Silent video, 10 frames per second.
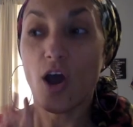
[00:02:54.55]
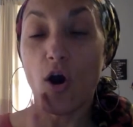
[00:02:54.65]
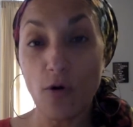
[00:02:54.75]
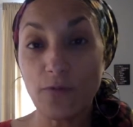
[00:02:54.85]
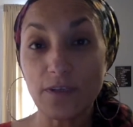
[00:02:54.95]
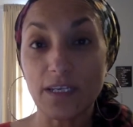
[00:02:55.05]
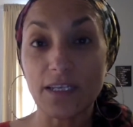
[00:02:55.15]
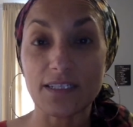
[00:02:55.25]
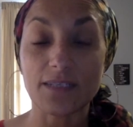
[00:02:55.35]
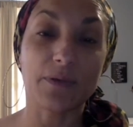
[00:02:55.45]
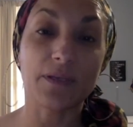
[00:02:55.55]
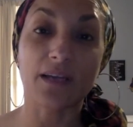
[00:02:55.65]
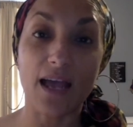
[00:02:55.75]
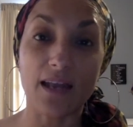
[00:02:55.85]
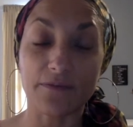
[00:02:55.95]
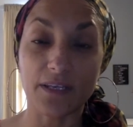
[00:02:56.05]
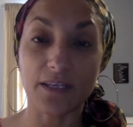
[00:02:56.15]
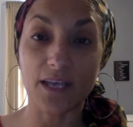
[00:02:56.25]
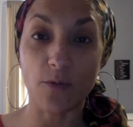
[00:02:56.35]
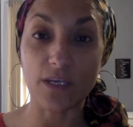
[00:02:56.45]
hopefully this would be the kind of
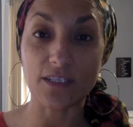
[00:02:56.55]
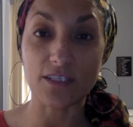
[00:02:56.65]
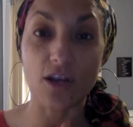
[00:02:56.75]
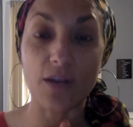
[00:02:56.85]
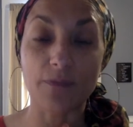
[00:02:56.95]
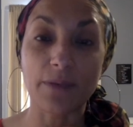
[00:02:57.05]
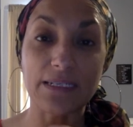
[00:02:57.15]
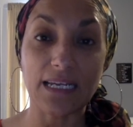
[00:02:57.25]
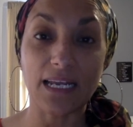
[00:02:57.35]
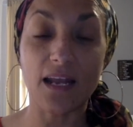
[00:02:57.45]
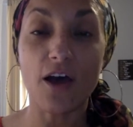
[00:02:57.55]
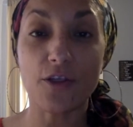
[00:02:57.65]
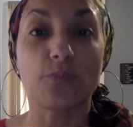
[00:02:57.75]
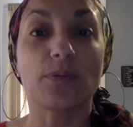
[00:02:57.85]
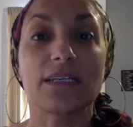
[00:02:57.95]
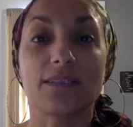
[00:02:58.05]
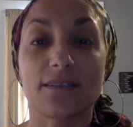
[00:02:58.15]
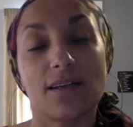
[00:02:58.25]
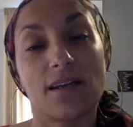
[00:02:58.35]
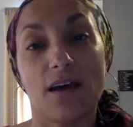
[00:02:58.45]
thing that we can start implementing in other
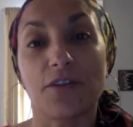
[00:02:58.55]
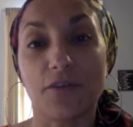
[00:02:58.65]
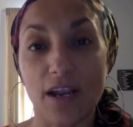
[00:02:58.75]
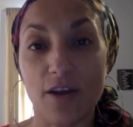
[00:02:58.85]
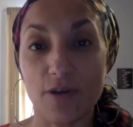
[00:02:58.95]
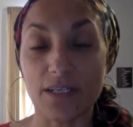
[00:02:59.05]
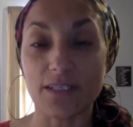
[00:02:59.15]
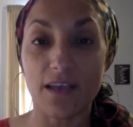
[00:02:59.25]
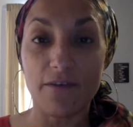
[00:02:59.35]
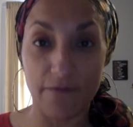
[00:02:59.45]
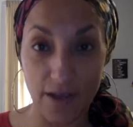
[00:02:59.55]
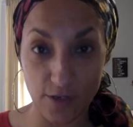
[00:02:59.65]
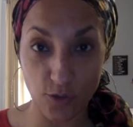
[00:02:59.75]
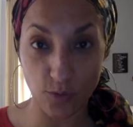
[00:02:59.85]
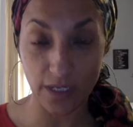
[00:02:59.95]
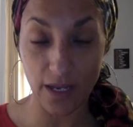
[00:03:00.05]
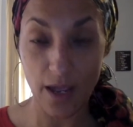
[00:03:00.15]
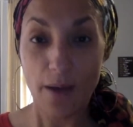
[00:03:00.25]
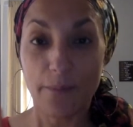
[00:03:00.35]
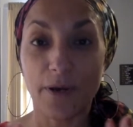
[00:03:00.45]
places and in other areas eventually.
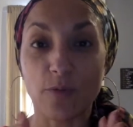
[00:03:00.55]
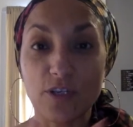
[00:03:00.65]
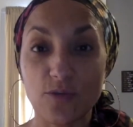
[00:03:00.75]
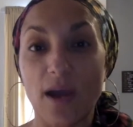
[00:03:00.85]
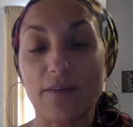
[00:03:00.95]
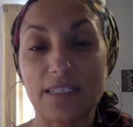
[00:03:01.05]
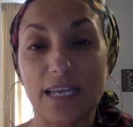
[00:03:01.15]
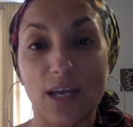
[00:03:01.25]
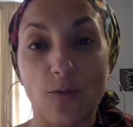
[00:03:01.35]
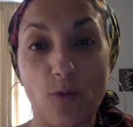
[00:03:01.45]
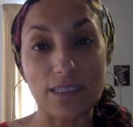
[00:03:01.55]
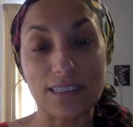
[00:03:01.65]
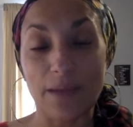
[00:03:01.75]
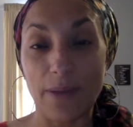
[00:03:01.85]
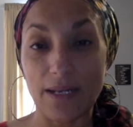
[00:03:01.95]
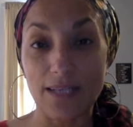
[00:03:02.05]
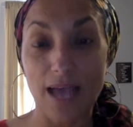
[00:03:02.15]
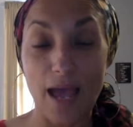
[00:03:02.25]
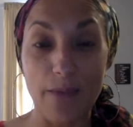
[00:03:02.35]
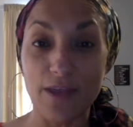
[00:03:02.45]
But we do have to take it step at a
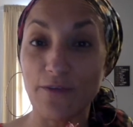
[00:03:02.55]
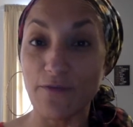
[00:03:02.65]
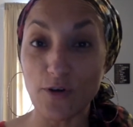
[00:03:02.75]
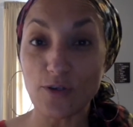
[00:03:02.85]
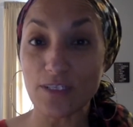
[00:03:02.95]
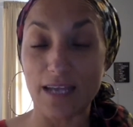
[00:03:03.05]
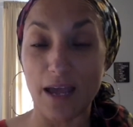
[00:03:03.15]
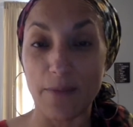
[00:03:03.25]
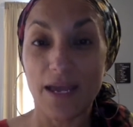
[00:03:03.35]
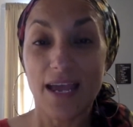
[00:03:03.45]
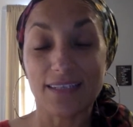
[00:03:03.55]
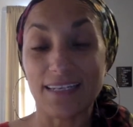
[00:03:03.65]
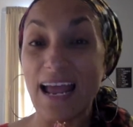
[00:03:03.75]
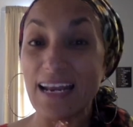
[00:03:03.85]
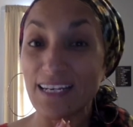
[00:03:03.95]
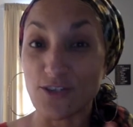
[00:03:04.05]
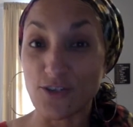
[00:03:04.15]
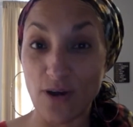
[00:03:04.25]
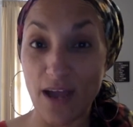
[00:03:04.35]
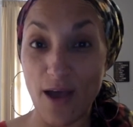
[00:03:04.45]
time. And the first step is that I need
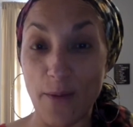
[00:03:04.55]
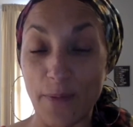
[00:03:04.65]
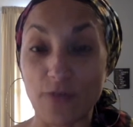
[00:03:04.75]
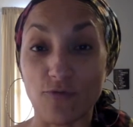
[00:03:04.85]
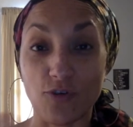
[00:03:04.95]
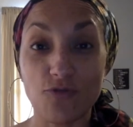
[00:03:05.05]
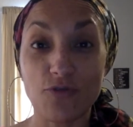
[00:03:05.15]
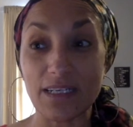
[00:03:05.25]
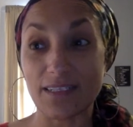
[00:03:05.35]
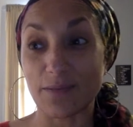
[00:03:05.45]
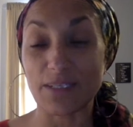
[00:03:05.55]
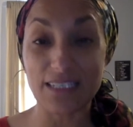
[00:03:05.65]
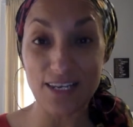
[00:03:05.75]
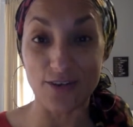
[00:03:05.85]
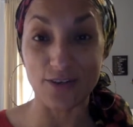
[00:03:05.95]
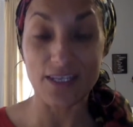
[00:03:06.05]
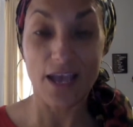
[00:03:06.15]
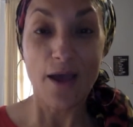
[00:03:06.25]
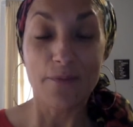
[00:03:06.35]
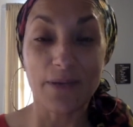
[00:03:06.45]
your help in recruiting some seniors
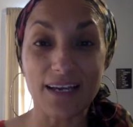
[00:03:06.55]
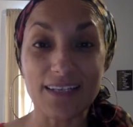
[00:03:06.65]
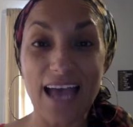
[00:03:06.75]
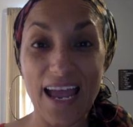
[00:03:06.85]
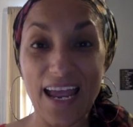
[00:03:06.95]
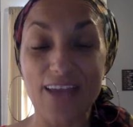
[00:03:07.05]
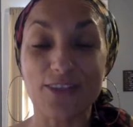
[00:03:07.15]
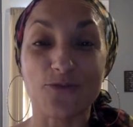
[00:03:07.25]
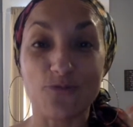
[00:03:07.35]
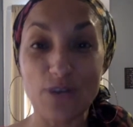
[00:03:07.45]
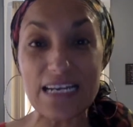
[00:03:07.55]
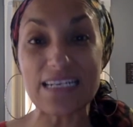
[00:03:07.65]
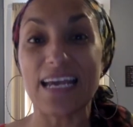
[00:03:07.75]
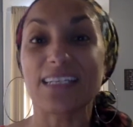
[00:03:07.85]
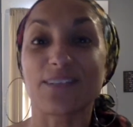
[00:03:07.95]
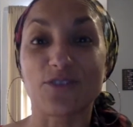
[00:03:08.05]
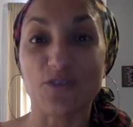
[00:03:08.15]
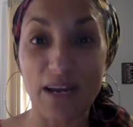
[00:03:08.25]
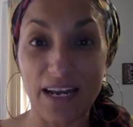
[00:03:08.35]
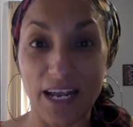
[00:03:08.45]
because I had three days of
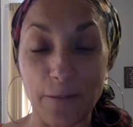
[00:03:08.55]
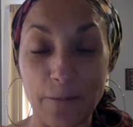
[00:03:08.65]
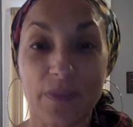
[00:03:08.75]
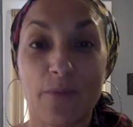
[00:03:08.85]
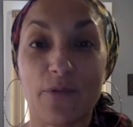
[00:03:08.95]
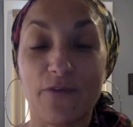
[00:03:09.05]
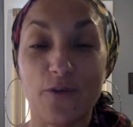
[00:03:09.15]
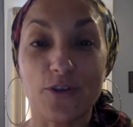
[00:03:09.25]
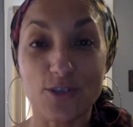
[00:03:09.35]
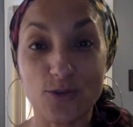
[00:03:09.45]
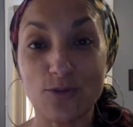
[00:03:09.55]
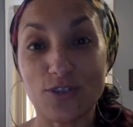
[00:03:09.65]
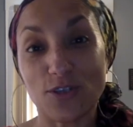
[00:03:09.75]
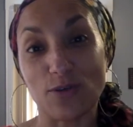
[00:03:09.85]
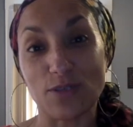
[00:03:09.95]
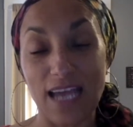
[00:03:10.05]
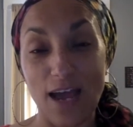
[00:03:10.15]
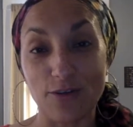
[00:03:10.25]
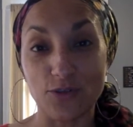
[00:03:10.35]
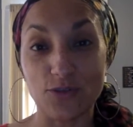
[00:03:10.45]
training before the schools closed
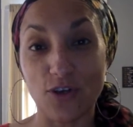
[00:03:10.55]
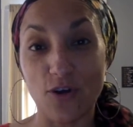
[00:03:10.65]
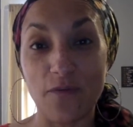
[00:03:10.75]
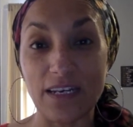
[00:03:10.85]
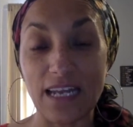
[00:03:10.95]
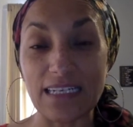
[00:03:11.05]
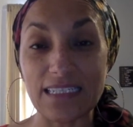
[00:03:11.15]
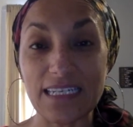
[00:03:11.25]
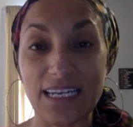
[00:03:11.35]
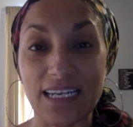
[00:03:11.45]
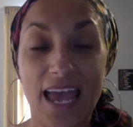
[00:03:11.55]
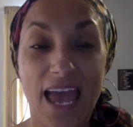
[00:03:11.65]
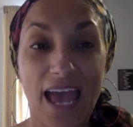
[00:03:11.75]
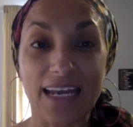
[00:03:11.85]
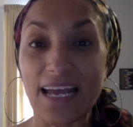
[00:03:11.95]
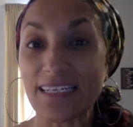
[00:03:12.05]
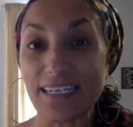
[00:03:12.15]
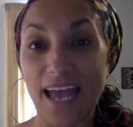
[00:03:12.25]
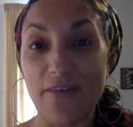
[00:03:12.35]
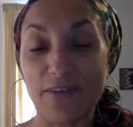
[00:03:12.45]
down due to COVID 19. 19 and I
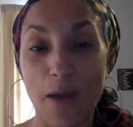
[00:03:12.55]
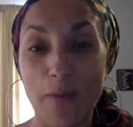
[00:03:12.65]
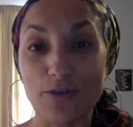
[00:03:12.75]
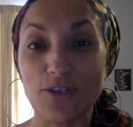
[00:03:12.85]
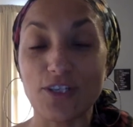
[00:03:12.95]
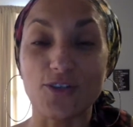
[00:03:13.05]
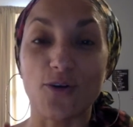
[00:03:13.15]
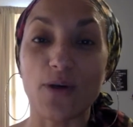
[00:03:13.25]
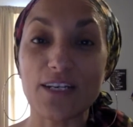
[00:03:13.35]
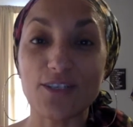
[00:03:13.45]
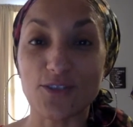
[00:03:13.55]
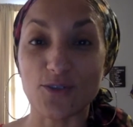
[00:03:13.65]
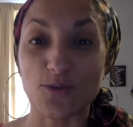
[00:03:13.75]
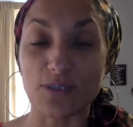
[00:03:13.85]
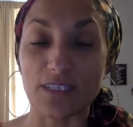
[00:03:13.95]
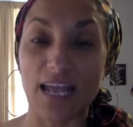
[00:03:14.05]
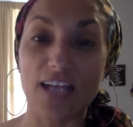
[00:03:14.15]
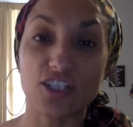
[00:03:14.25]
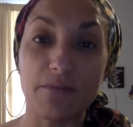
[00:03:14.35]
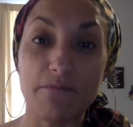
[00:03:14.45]
didn't have an opportunity to go into the schools and
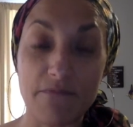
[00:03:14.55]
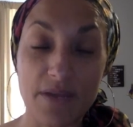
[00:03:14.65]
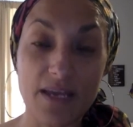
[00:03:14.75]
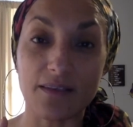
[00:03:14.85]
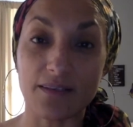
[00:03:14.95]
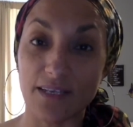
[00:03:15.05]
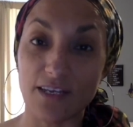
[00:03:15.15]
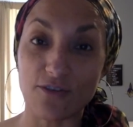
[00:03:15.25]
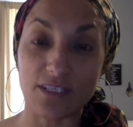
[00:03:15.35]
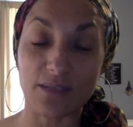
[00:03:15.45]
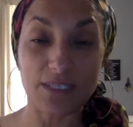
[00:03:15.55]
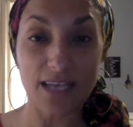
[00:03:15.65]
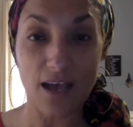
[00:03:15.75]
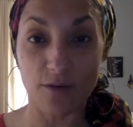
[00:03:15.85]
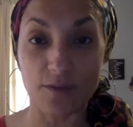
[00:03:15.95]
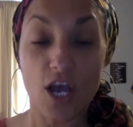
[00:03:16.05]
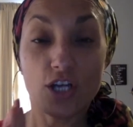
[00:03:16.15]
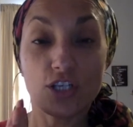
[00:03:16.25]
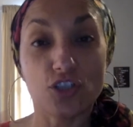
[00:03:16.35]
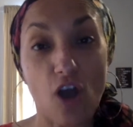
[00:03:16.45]
actually meet the seniors themselves
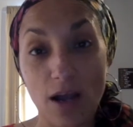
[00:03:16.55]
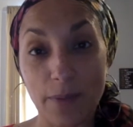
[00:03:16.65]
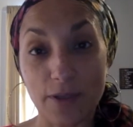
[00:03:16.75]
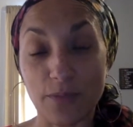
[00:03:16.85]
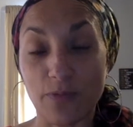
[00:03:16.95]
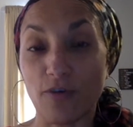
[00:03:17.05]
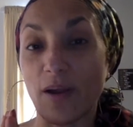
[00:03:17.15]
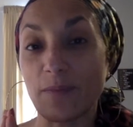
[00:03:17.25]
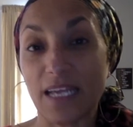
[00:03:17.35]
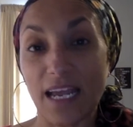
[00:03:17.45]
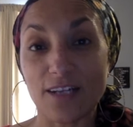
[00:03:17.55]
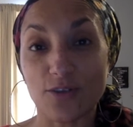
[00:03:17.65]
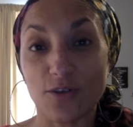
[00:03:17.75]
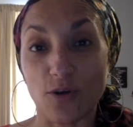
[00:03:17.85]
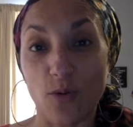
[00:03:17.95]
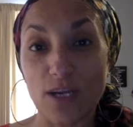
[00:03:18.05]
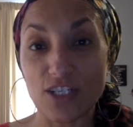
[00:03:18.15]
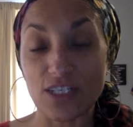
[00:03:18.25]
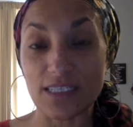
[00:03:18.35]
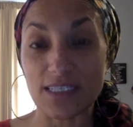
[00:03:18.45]
to talk about the program, to answer their
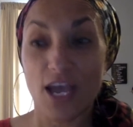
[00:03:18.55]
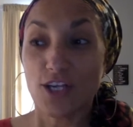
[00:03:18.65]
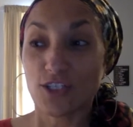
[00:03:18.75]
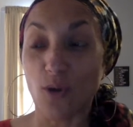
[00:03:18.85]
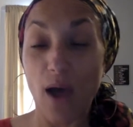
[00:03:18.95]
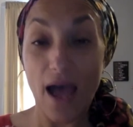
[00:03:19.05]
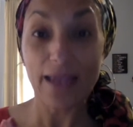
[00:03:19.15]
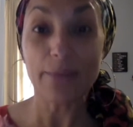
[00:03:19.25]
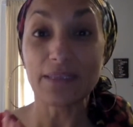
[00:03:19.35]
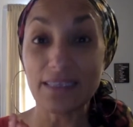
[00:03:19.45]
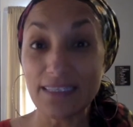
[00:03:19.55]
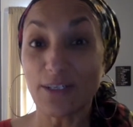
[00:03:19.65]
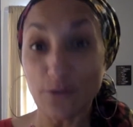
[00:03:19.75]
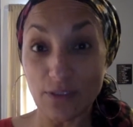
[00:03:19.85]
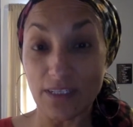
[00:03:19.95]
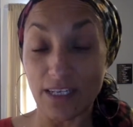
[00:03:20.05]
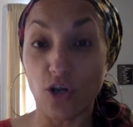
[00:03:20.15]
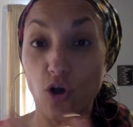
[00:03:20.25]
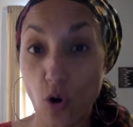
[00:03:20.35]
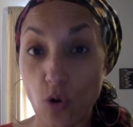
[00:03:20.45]
questions. So I am literally
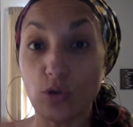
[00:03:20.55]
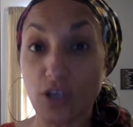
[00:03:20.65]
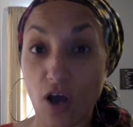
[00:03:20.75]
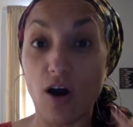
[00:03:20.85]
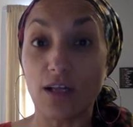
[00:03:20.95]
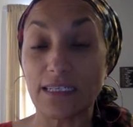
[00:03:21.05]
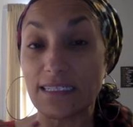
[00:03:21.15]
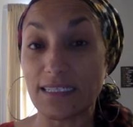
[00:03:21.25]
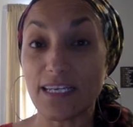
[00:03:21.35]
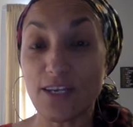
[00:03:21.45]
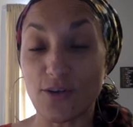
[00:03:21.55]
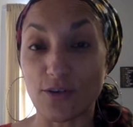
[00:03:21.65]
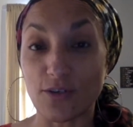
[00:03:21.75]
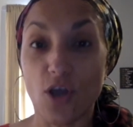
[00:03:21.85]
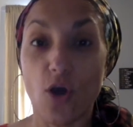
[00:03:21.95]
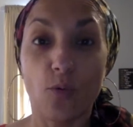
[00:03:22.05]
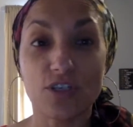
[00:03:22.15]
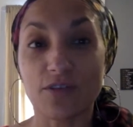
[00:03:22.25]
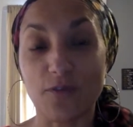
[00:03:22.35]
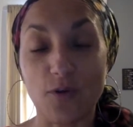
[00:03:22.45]
cold calling seniors,
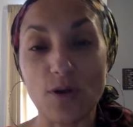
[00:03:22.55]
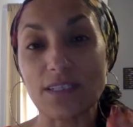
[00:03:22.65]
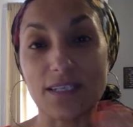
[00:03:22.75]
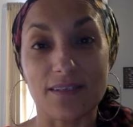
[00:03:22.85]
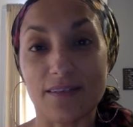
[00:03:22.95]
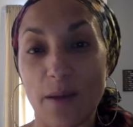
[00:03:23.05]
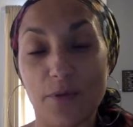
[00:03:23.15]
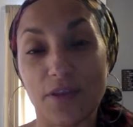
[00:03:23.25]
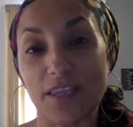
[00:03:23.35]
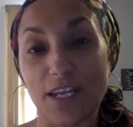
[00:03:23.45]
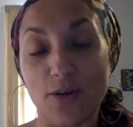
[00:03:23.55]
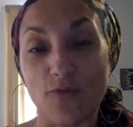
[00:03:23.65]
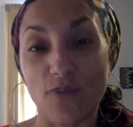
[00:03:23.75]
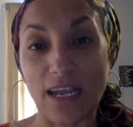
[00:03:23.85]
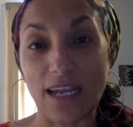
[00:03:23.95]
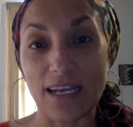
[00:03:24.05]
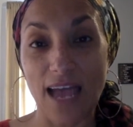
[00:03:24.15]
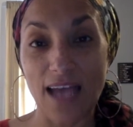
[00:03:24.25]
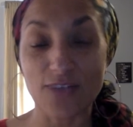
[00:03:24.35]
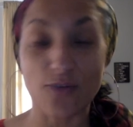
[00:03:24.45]
which of course there's a number that they don't
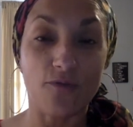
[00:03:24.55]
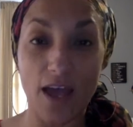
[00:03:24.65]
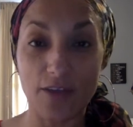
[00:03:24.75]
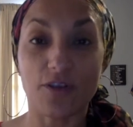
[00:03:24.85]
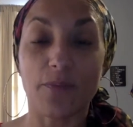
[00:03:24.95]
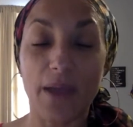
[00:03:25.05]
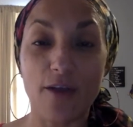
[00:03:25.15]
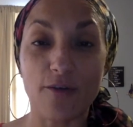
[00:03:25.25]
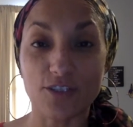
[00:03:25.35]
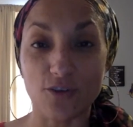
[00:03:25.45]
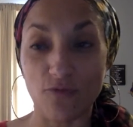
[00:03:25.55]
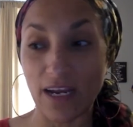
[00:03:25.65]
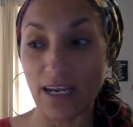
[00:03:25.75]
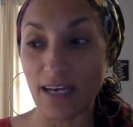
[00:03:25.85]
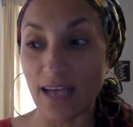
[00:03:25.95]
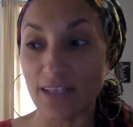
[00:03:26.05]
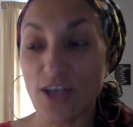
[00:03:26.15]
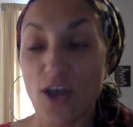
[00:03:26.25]
recognize, or rather the parents don't recognize.